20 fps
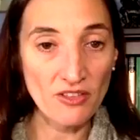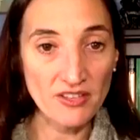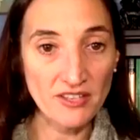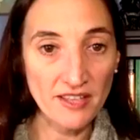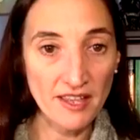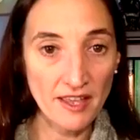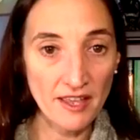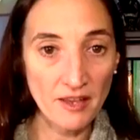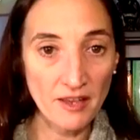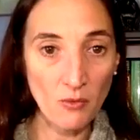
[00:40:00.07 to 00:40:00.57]
into
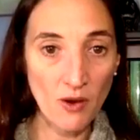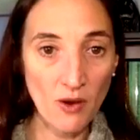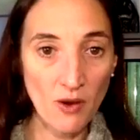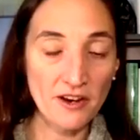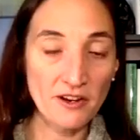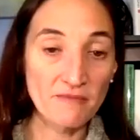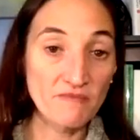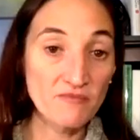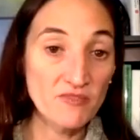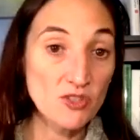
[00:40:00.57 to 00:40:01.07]

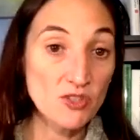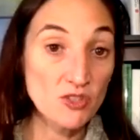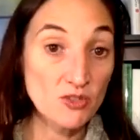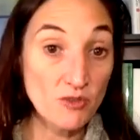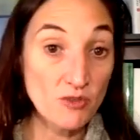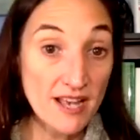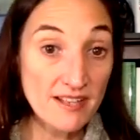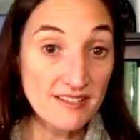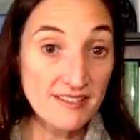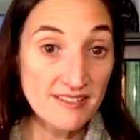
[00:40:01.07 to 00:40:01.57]
haywire:
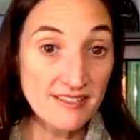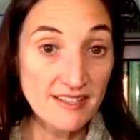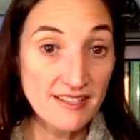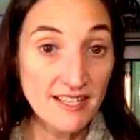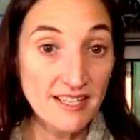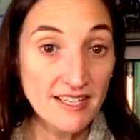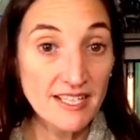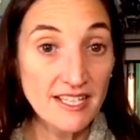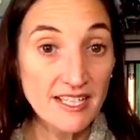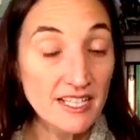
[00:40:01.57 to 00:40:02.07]
stress,
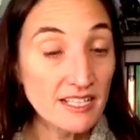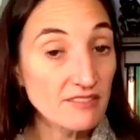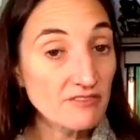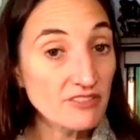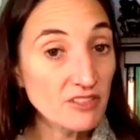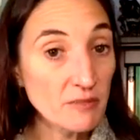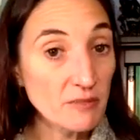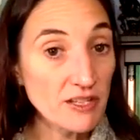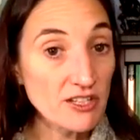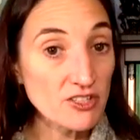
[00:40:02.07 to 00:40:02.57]

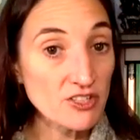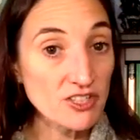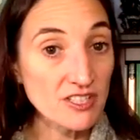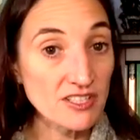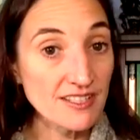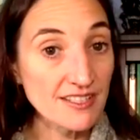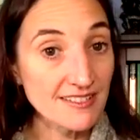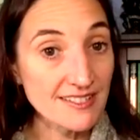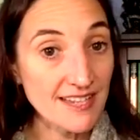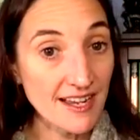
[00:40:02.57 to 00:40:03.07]
inflammation,
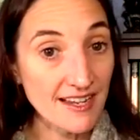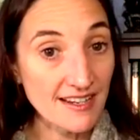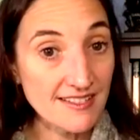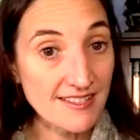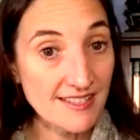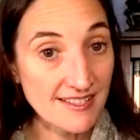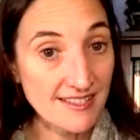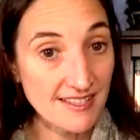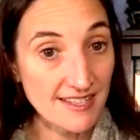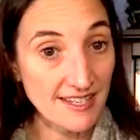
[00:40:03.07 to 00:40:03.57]
and
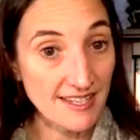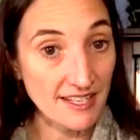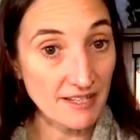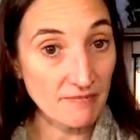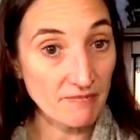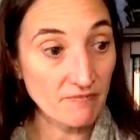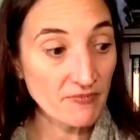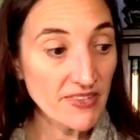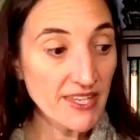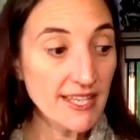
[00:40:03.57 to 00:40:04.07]
toxicity.
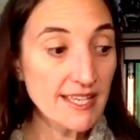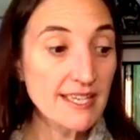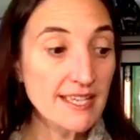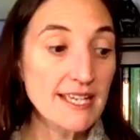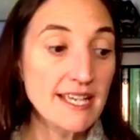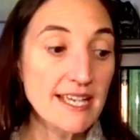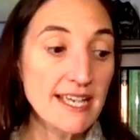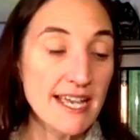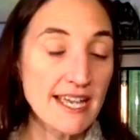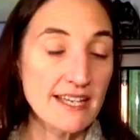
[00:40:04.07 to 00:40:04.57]

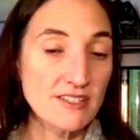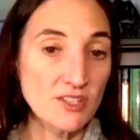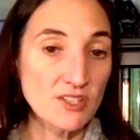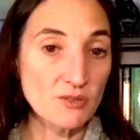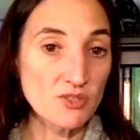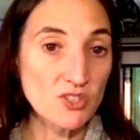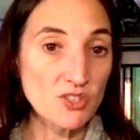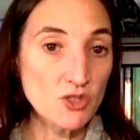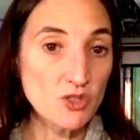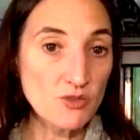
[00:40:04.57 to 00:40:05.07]
And so
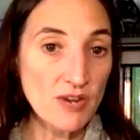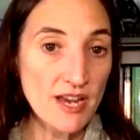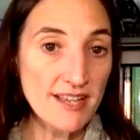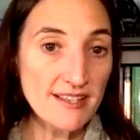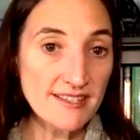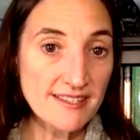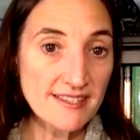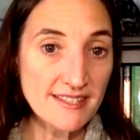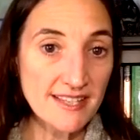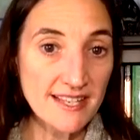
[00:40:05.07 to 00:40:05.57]

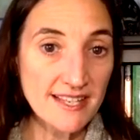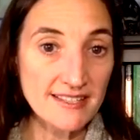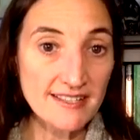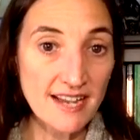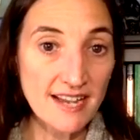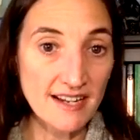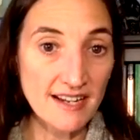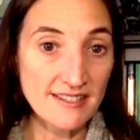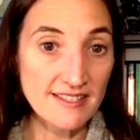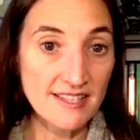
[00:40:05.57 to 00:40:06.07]
stress and
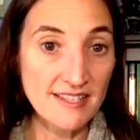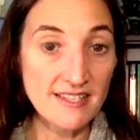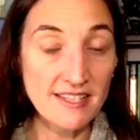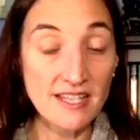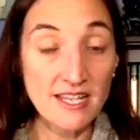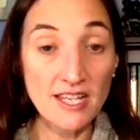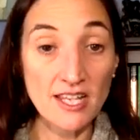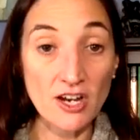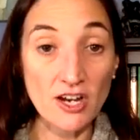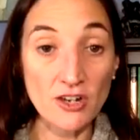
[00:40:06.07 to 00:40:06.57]

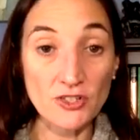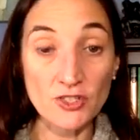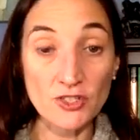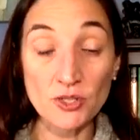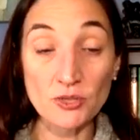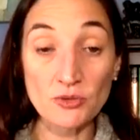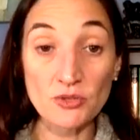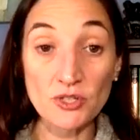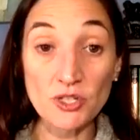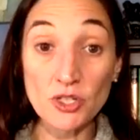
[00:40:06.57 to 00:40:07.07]
toxicity are
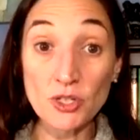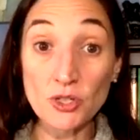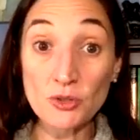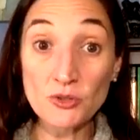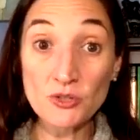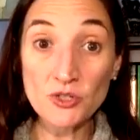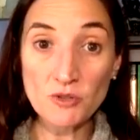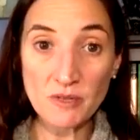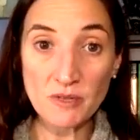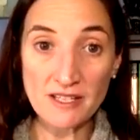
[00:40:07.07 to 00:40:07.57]
two
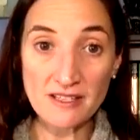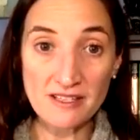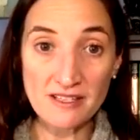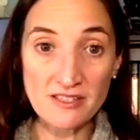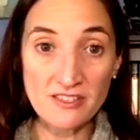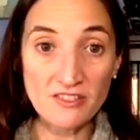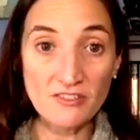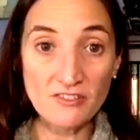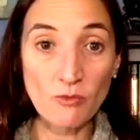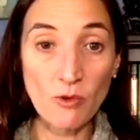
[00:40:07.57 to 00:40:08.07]
huge
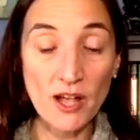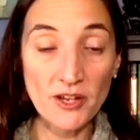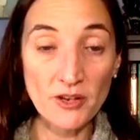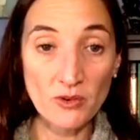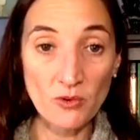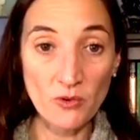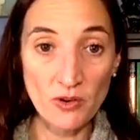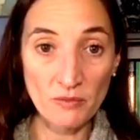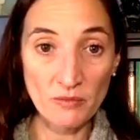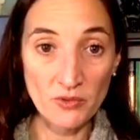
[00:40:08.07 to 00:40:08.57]
pieces of why your
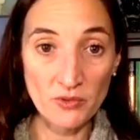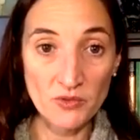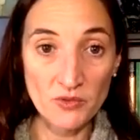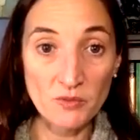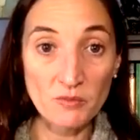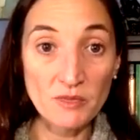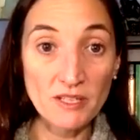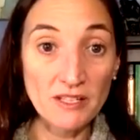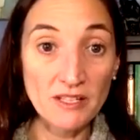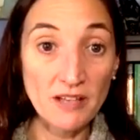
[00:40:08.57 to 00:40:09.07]
hormones
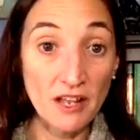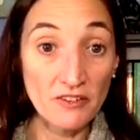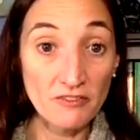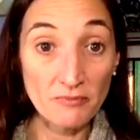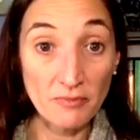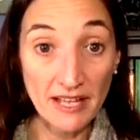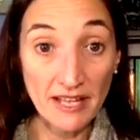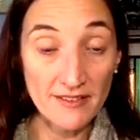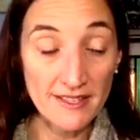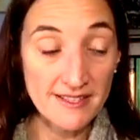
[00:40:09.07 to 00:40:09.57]
would be out of
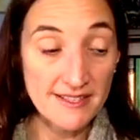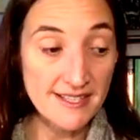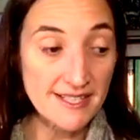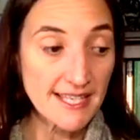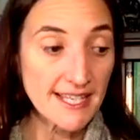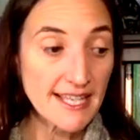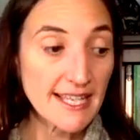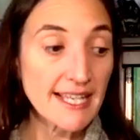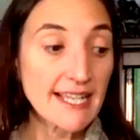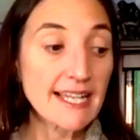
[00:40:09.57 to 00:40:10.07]
balance.
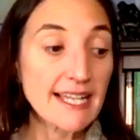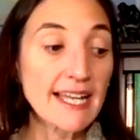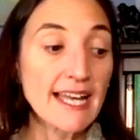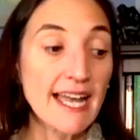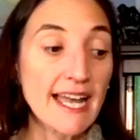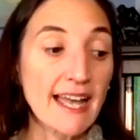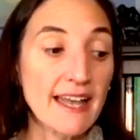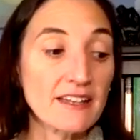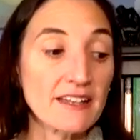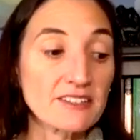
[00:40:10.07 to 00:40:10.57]

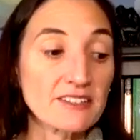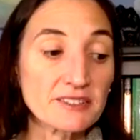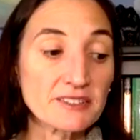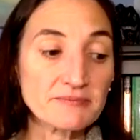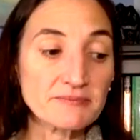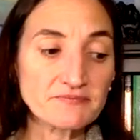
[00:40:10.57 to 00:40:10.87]
And